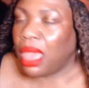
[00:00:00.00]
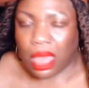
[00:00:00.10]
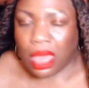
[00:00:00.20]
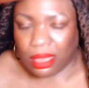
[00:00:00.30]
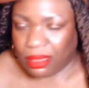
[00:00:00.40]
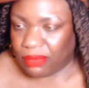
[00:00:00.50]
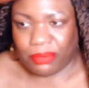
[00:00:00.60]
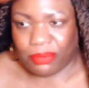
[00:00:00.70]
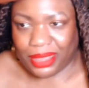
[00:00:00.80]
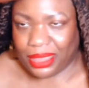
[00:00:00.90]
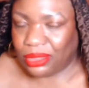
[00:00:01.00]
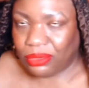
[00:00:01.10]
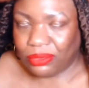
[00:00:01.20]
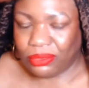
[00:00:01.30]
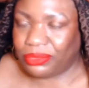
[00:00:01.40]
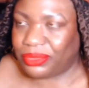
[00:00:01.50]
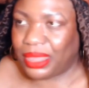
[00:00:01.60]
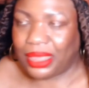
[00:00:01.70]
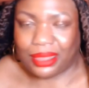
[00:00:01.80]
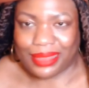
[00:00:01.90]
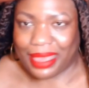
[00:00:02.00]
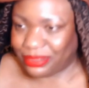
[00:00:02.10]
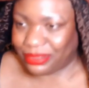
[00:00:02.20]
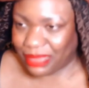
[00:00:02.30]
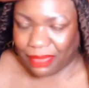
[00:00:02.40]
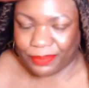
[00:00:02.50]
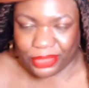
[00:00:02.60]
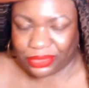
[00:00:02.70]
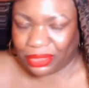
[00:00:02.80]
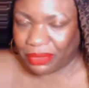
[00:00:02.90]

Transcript: of breaking news and hot topics going